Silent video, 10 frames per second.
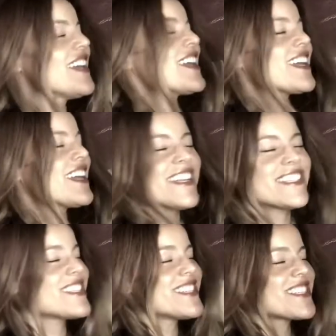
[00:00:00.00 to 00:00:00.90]
Is
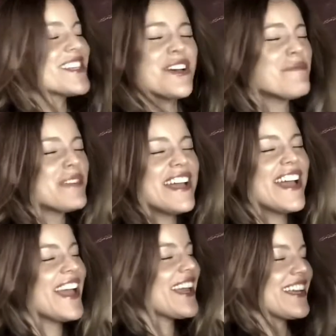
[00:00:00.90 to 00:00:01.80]
this the
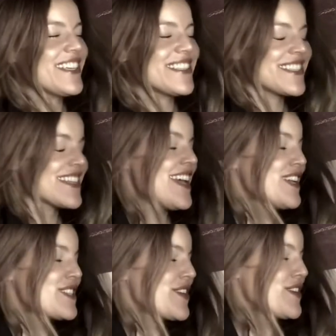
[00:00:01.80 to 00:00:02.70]
place
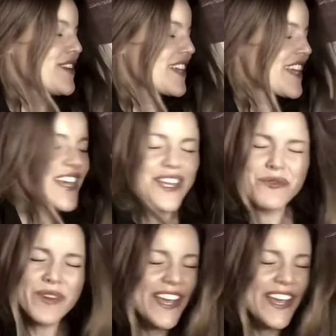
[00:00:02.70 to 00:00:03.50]
to get real?